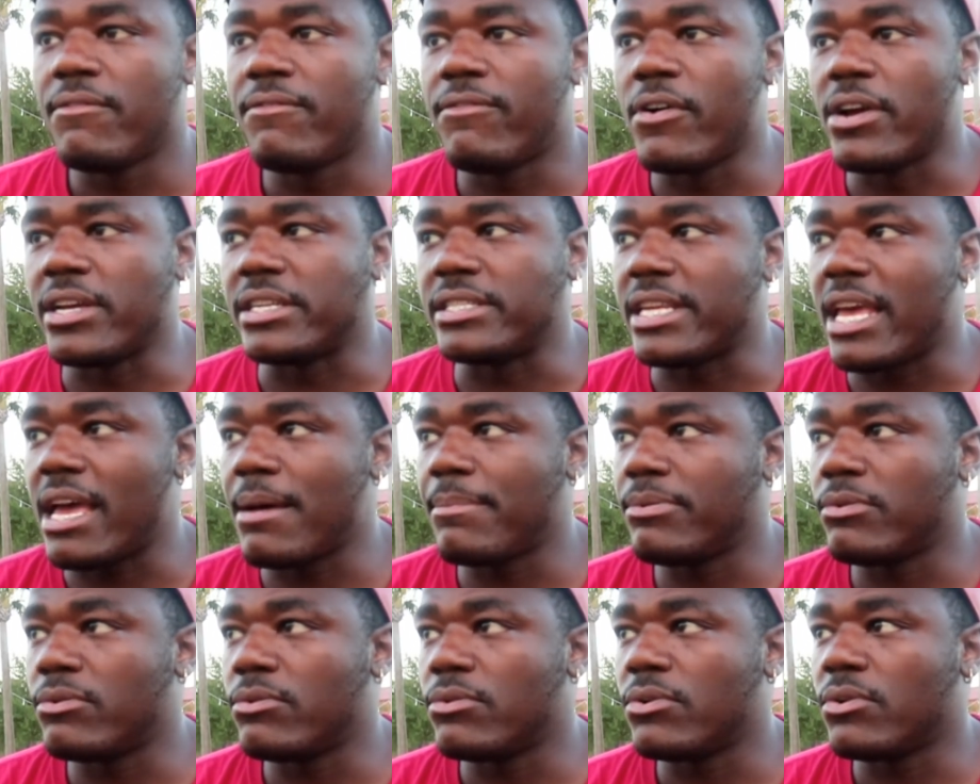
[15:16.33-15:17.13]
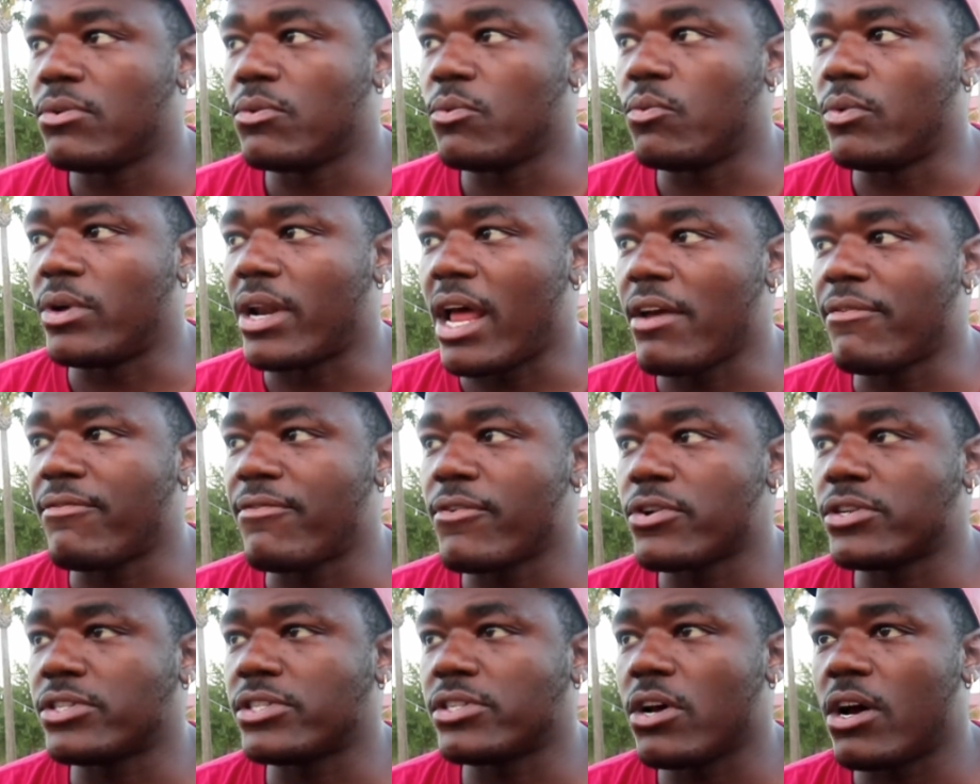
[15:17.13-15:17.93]
For example, when I
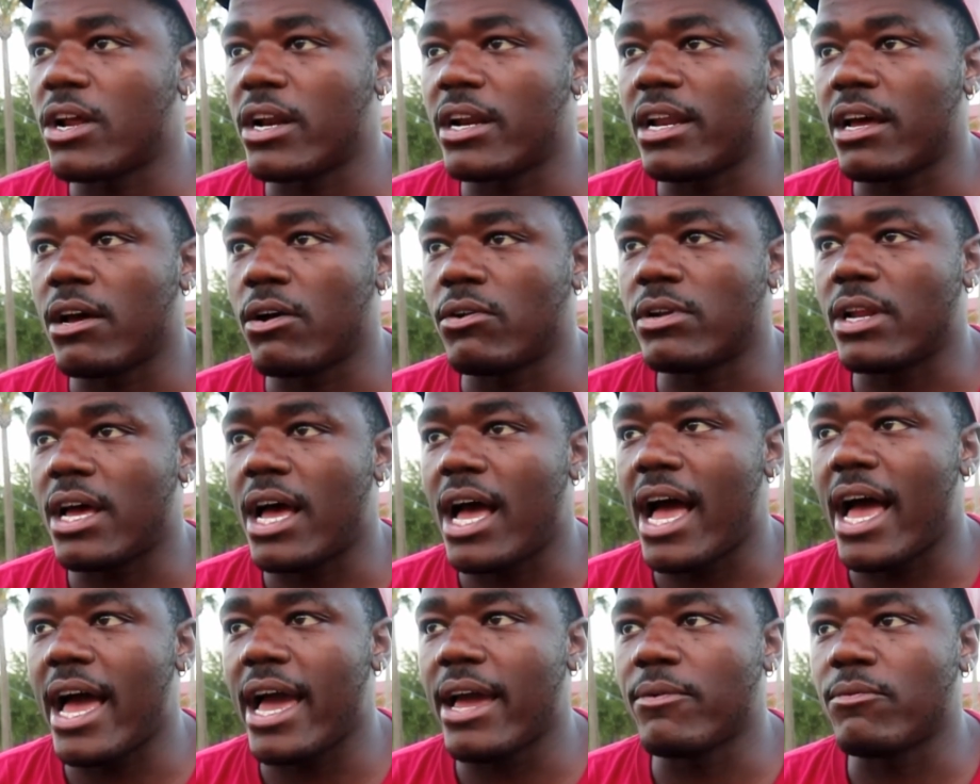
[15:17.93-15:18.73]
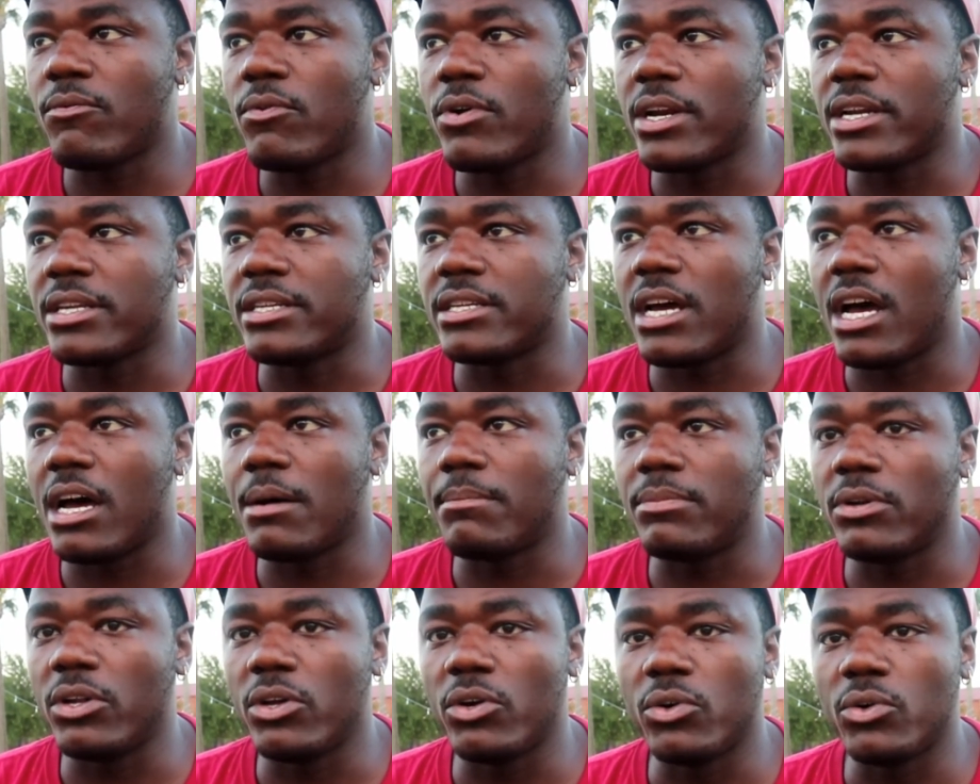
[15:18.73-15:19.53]
first started out, I wanted to
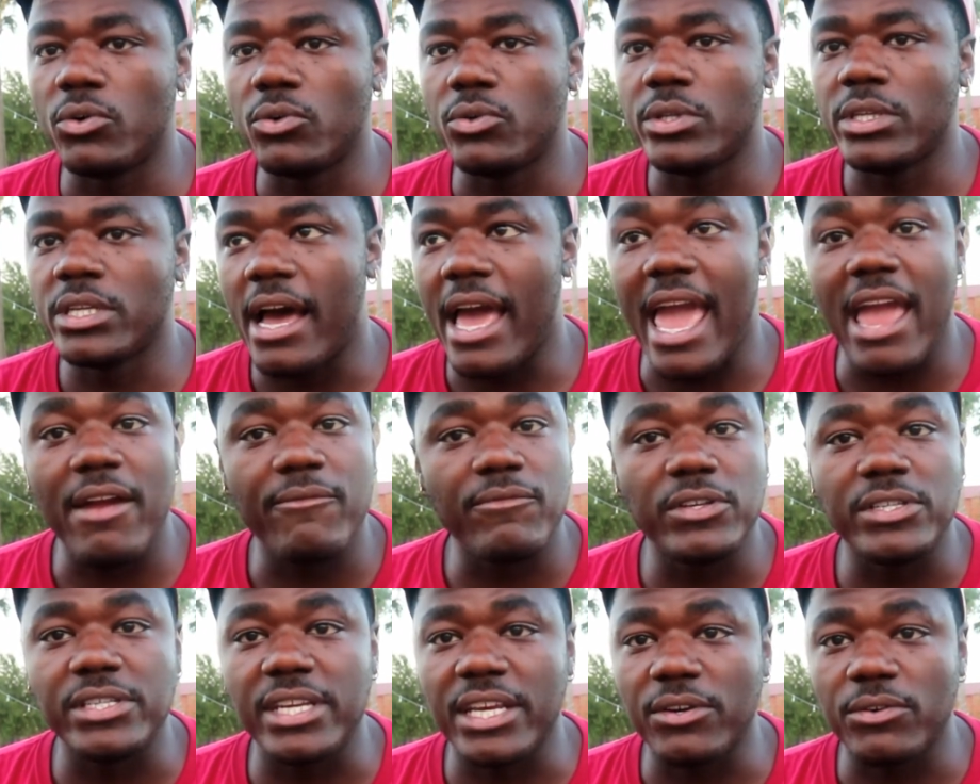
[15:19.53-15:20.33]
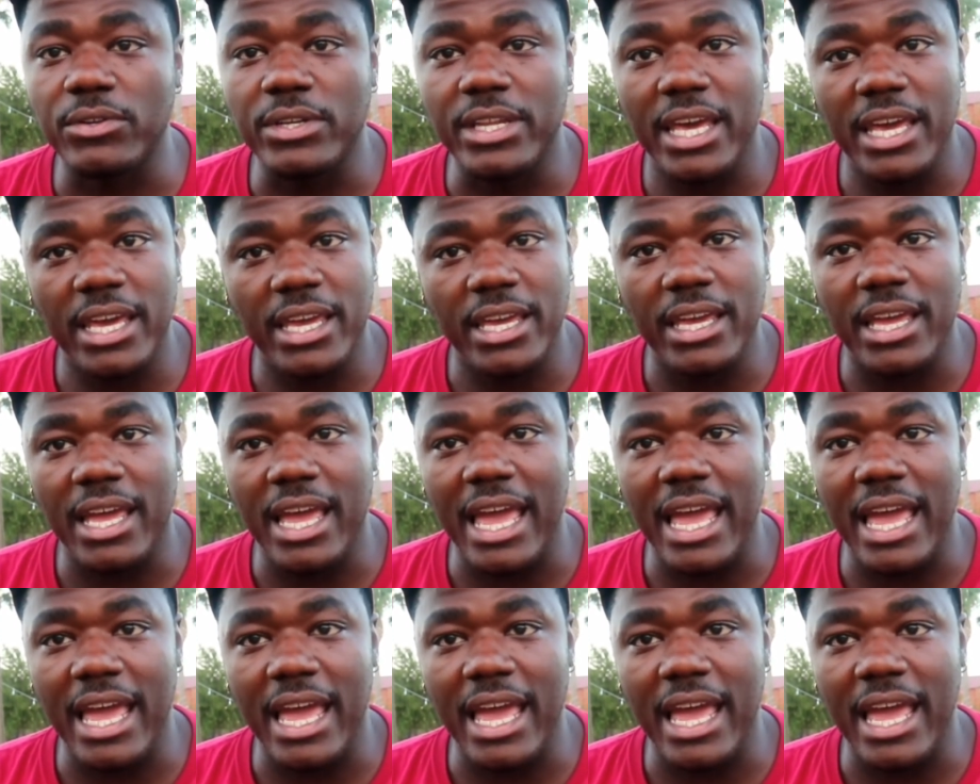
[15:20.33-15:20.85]
upload every single day.